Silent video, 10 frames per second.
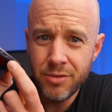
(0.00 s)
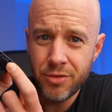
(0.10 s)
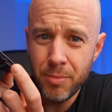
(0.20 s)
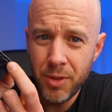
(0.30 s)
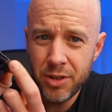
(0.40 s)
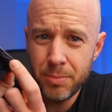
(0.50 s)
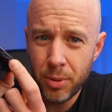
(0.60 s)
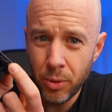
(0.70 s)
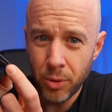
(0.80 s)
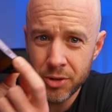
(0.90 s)
from this
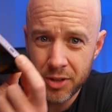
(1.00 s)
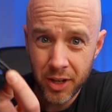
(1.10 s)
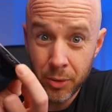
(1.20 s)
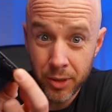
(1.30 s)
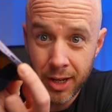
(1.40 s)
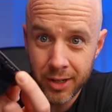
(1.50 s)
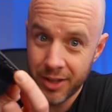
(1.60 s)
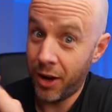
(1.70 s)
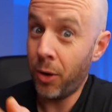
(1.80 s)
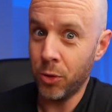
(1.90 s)
port, the old light,
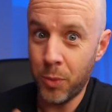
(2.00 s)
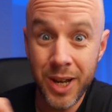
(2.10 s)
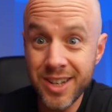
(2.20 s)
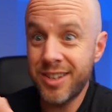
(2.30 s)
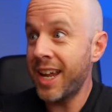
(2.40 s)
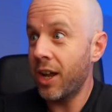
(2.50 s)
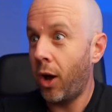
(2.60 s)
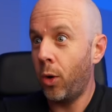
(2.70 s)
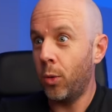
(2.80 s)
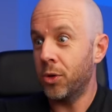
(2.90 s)
the old, we can say
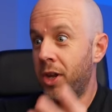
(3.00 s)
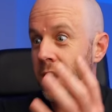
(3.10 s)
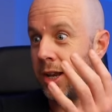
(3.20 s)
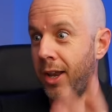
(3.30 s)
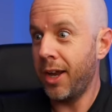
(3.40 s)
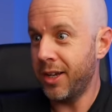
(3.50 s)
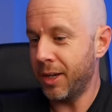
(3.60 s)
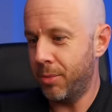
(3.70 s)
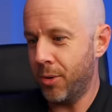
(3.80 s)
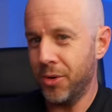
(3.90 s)
old lightning
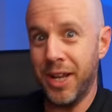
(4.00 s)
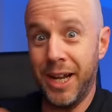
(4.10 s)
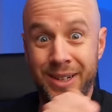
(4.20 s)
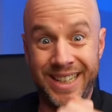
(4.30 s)
port now.